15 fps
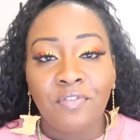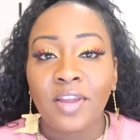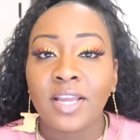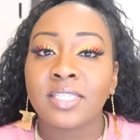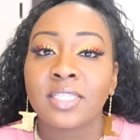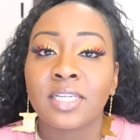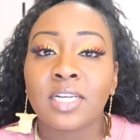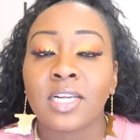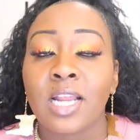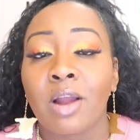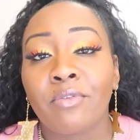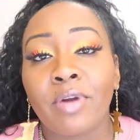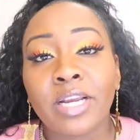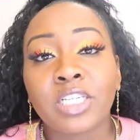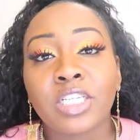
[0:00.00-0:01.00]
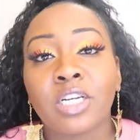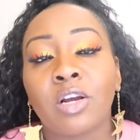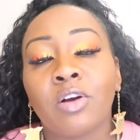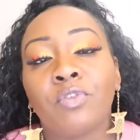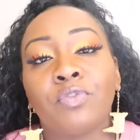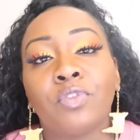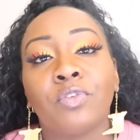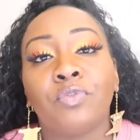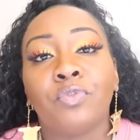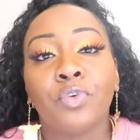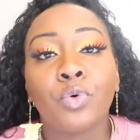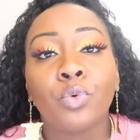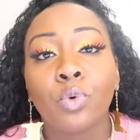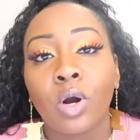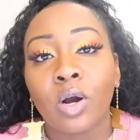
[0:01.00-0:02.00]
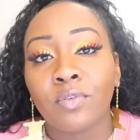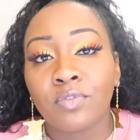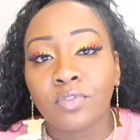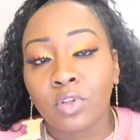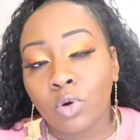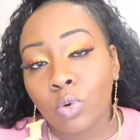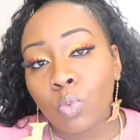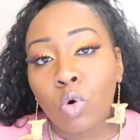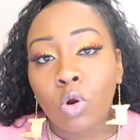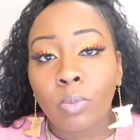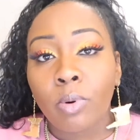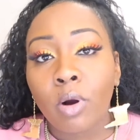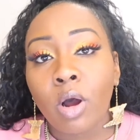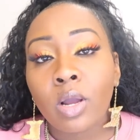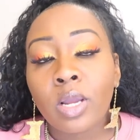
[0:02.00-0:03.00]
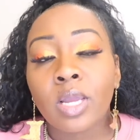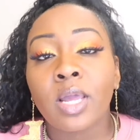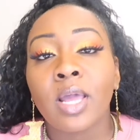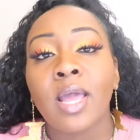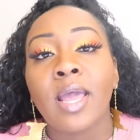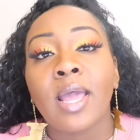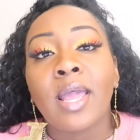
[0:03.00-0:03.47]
facing the direction of the view of the water park.